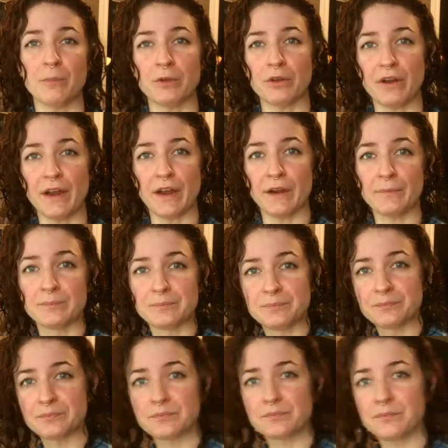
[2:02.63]
from your hair.
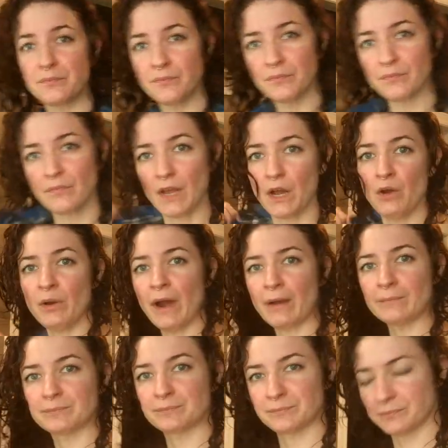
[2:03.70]

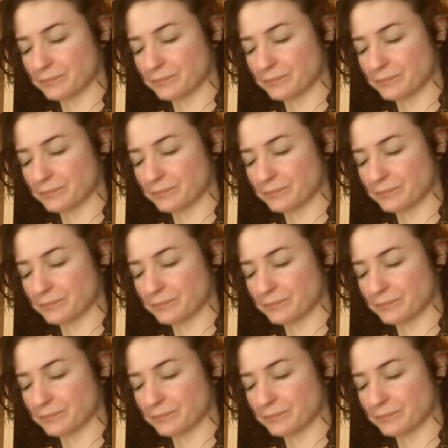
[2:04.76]
Okay,